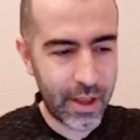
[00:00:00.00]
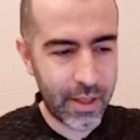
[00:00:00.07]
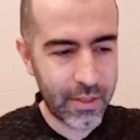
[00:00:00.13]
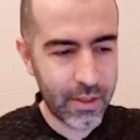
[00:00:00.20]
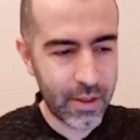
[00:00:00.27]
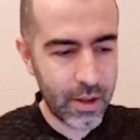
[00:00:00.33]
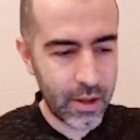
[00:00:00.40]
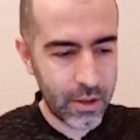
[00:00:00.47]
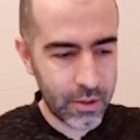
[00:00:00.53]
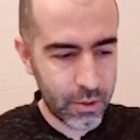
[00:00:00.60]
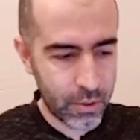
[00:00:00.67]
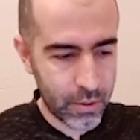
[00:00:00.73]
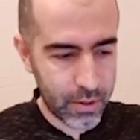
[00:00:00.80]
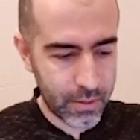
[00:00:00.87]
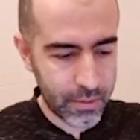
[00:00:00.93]
that.
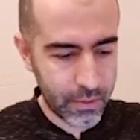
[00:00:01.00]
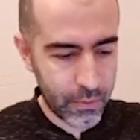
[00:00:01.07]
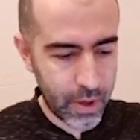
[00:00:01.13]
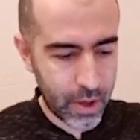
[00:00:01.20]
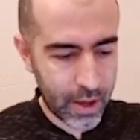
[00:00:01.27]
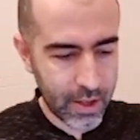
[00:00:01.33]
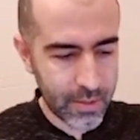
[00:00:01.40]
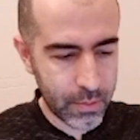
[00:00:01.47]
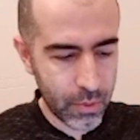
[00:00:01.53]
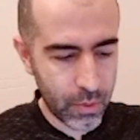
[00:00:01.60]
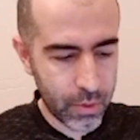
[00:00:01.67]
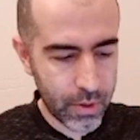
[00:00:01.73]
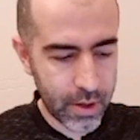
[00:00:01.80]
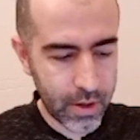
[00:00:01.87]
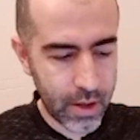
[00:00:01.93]
So we
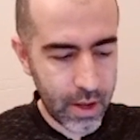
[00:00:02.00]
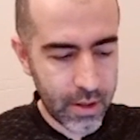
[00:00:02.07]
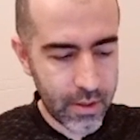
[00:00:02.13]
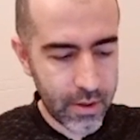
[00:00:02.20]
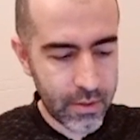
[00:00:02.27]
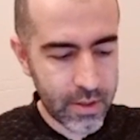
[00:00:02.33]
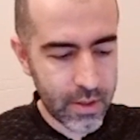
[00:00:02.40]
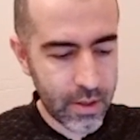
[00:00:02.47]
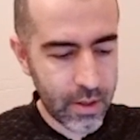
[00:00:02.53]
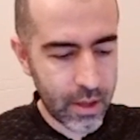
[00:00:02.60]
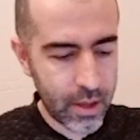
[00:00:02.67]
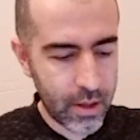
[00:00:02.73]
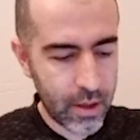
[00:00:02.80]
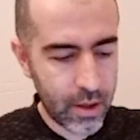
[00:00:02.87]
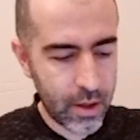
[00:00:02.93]
explored, and there is a
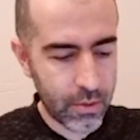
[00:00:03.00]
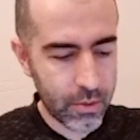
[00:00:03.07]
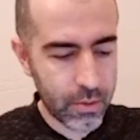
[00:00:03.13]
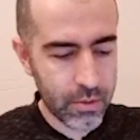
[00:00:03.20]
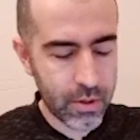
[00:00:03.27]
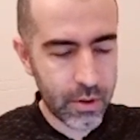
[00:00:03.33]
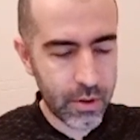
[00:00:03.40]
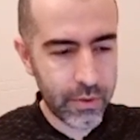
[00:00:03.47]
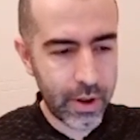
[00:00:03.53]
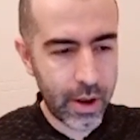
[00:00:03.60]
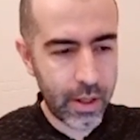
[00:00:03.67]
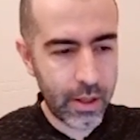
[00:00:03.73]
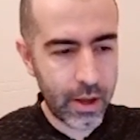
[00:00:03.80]
link in here also, run a